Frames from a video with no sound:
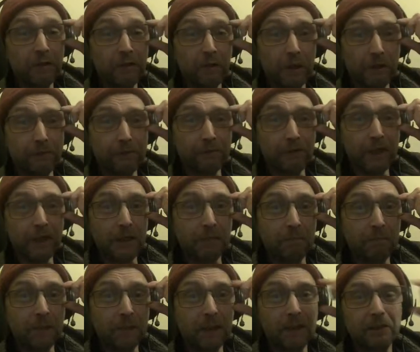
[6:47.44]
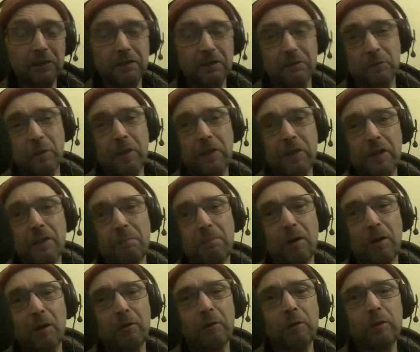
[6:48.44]
You've got a freedom pass with your
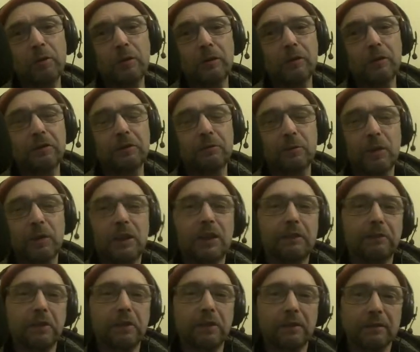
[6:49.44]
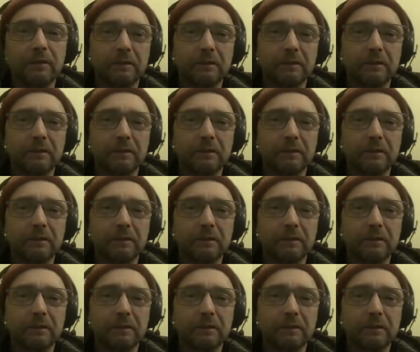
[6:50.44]
pot noodles and what have you.